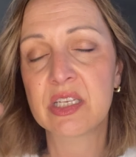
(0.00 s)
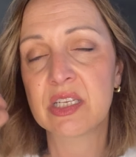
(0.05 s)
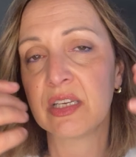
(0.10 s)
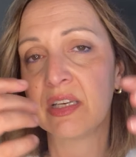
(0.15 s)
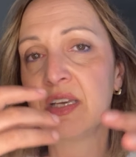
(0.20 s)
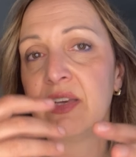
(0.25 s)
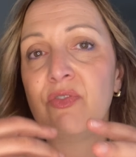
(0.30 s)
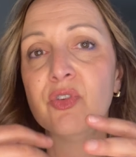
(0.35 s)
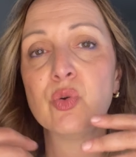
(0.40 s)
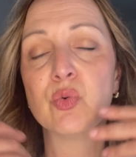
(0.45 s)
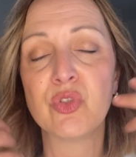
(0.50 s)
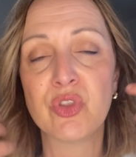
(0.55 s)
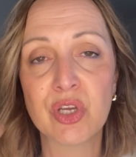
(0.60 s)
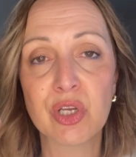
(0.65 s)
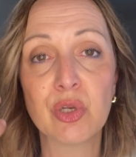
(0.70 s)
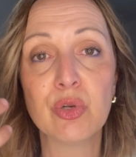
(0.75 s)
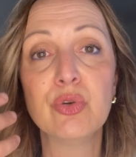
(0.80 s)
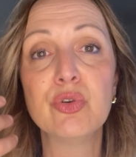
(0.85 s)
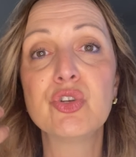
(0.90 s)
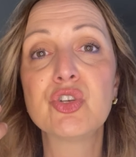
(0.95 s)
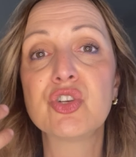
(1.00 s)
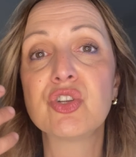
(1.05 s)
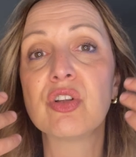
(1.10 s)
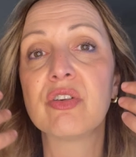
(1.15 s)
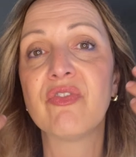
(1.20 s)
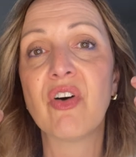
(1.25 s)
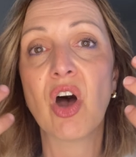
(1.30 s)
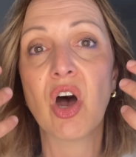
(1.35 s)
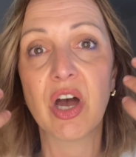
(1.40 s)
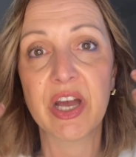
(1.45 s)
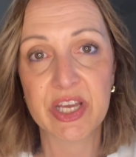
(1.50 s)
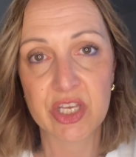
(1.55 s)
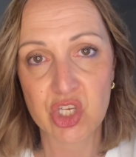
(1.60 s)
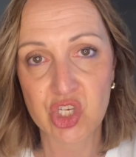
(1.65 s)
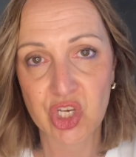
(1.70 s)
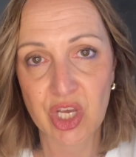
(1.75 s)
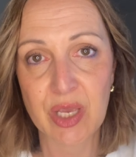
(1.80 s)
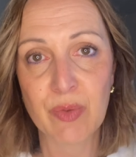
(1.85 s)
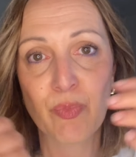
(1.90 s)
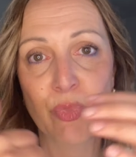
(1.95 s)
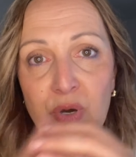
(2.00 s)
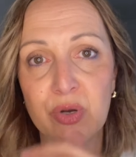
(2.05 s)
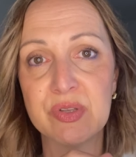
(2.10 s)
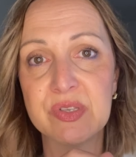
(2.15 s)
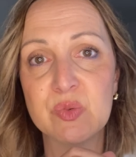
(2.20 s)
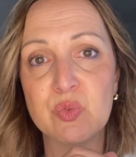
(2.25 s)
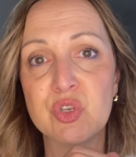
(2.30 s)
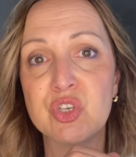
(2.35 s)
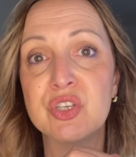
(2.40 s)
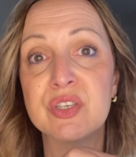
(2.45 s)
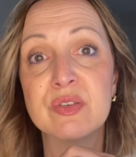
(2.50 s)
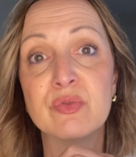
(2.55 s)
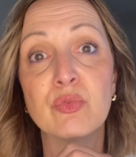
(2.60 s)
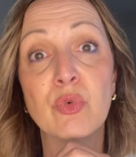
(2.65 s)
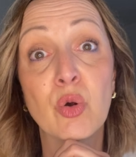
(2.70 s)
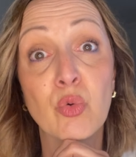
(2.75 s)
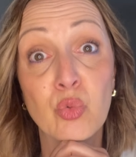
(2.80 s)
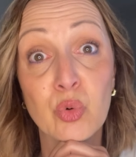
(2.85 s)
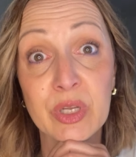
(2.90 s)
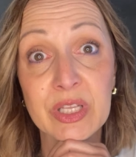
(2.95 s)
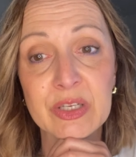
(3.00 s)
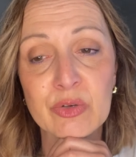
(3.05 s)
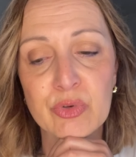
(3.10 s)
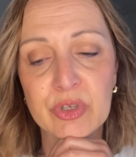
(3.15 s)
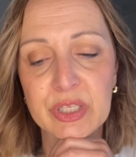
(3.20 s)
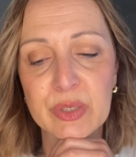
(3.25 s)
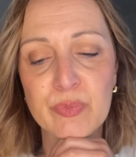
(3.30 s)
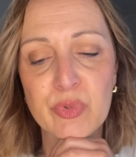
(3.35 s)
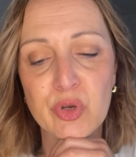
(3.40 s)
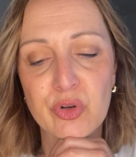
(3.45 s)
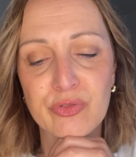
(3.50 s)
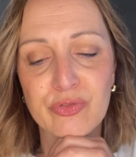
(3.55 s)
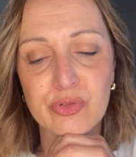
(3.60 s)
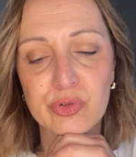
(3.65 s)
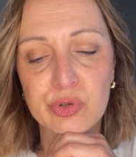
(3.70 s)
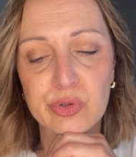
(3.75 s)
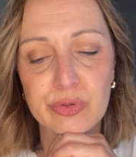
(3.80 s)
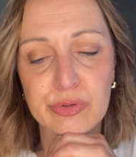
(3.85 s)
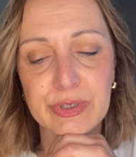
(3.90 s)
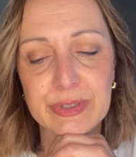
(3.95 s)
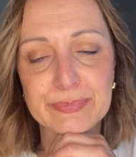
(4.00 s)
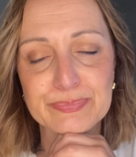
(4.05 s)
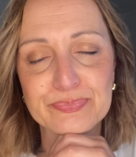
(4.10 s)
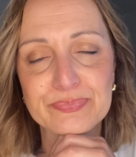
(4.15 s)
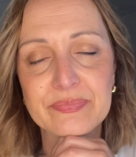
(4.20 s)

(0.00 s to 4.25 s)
to give you the illusion of higher cheekbones, which is a really, really beautiful look.